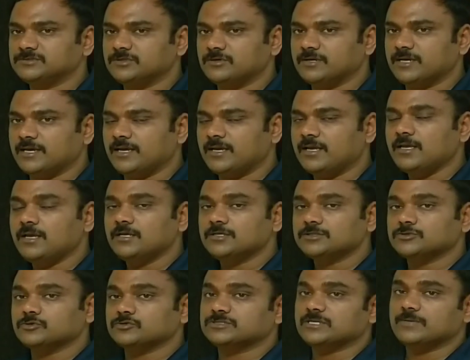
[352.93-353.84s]
Okay,
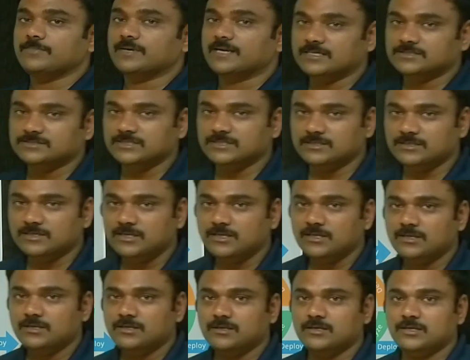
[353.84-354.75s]
so summarizing,
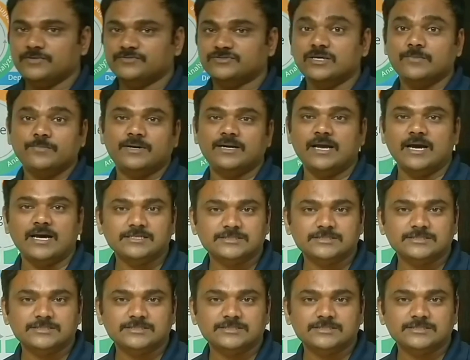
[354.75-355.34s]
if somebody